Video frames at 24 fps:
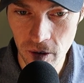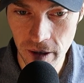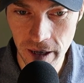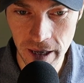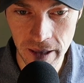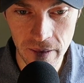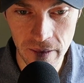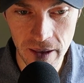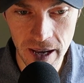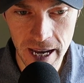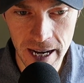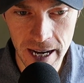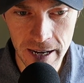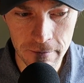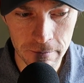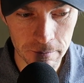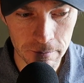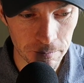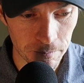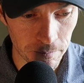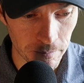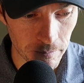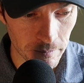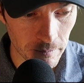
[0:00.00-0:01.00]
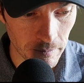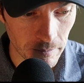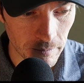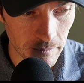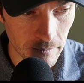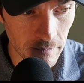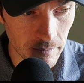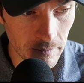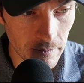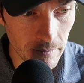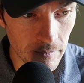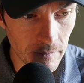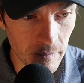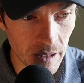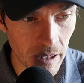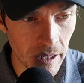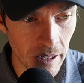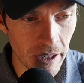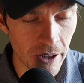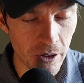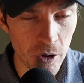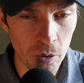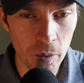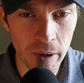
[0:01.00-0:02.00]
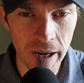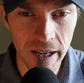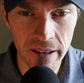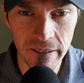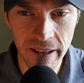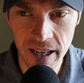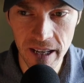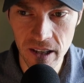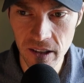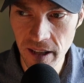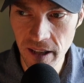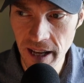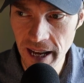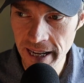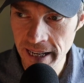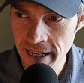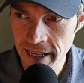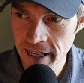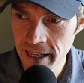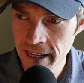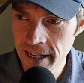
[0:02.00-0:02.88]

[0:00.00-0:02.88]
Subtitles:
And then another one I like a lot